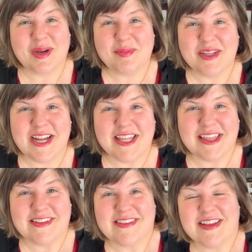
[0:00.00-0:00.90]
Probably not
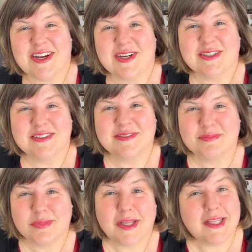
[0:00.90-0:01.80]
this year.
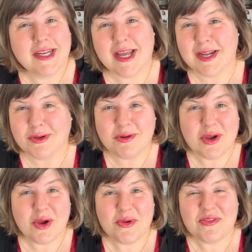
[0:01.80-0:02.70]
Probably not. Who
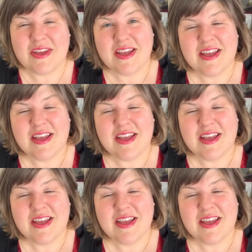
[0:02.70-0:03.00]
knows?